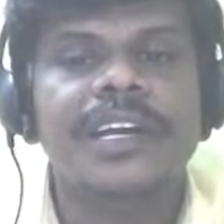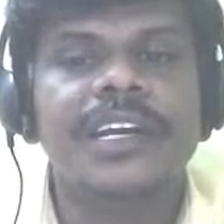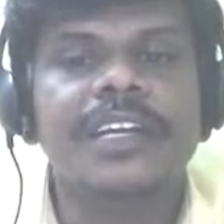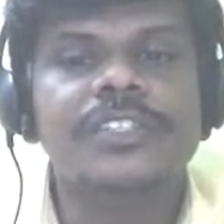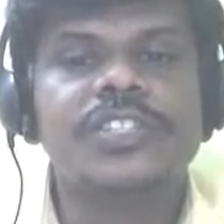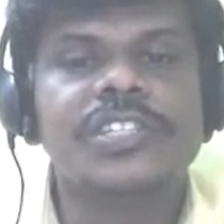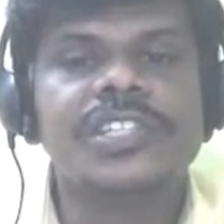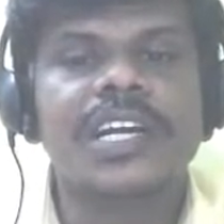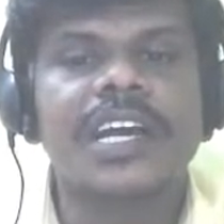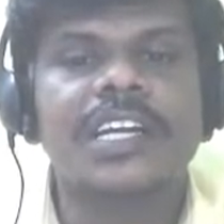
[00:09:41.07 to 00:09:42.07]
Is this the
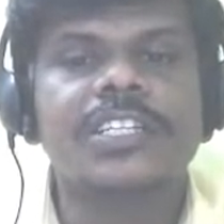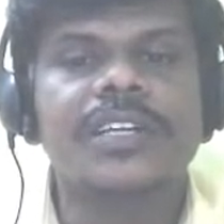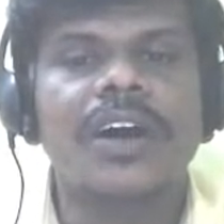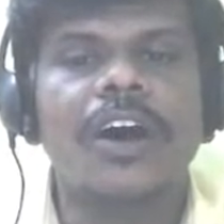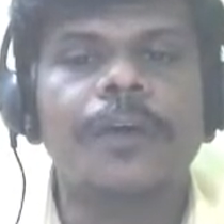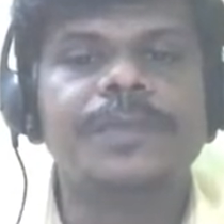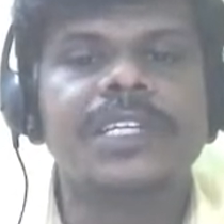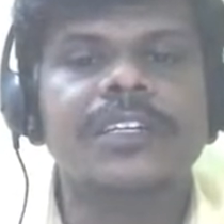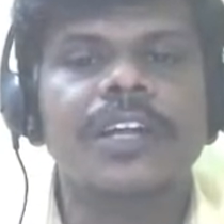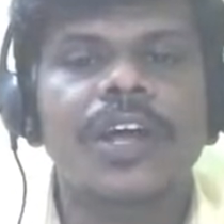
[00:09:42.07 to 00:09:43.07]
correct
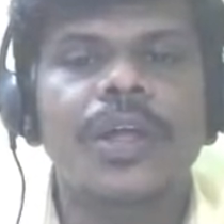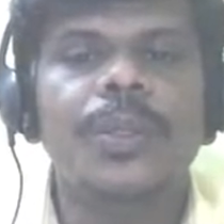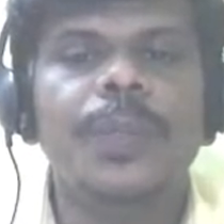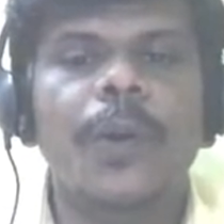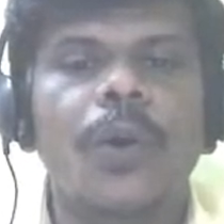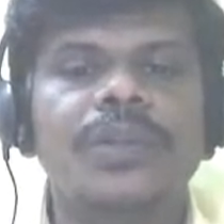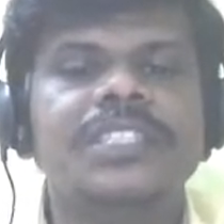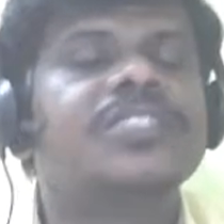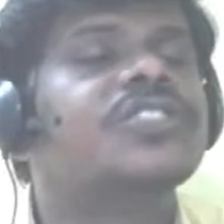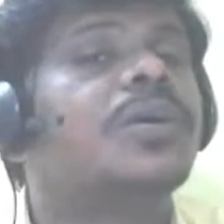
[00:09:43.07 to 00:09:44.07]
option? No,
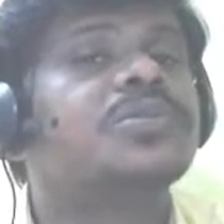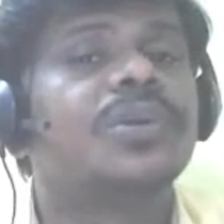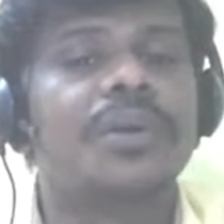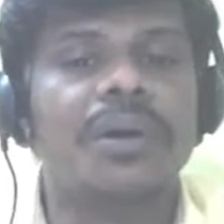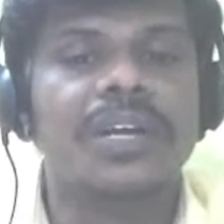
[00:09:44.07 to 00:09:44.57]
this is also wrong.